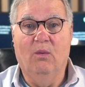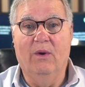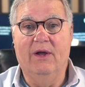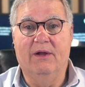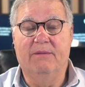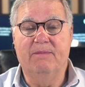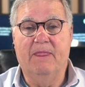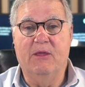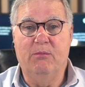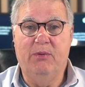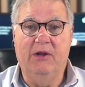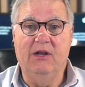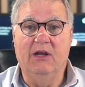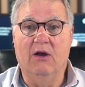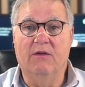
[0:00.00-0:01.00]
Well,
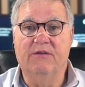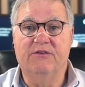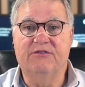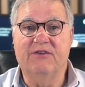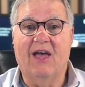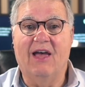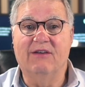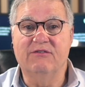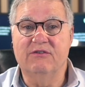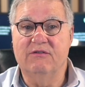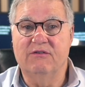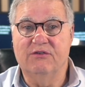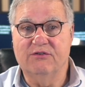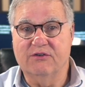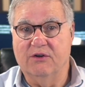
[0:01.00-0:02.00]
depending on the size
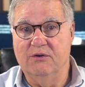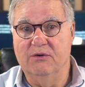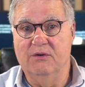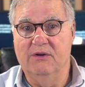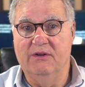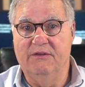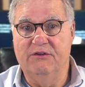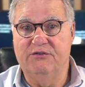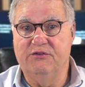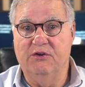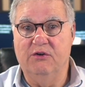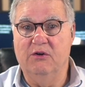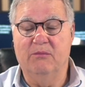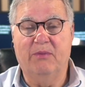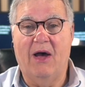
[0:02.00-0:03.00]
of the school and the
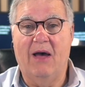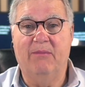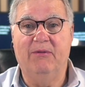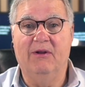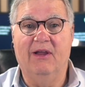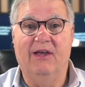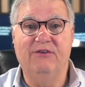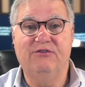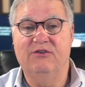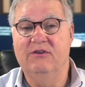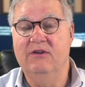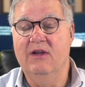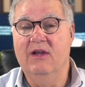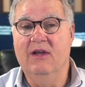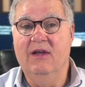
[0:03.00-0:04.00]
student
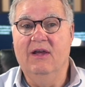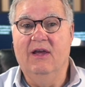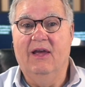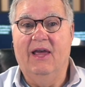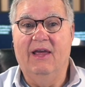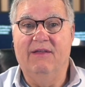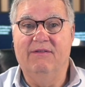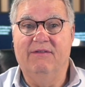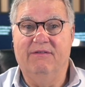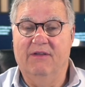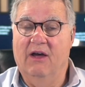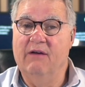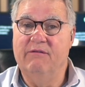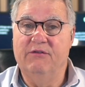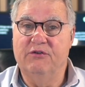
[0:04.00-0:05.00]
population and
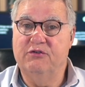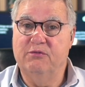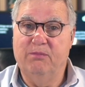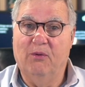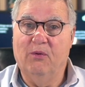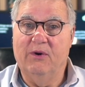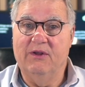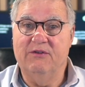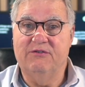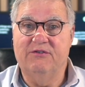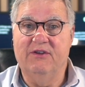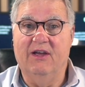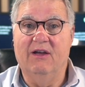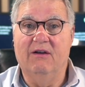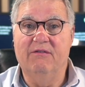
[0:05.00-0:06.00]
of the sport
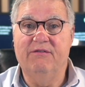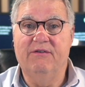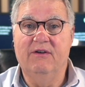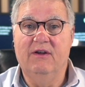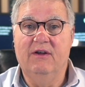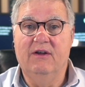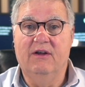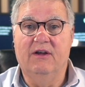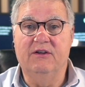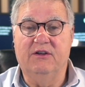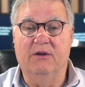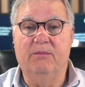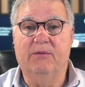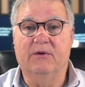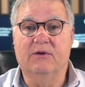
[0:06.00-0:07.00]
itself, a
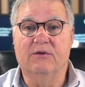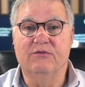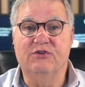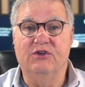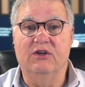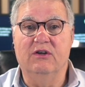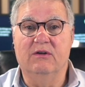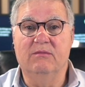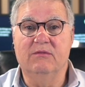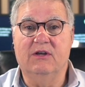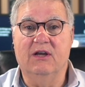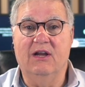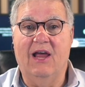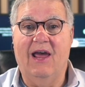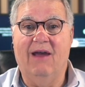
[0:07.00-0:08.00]
typical
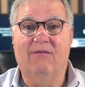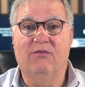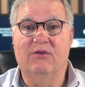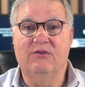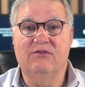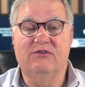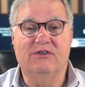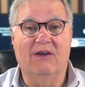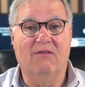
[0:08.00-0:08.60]
gym can average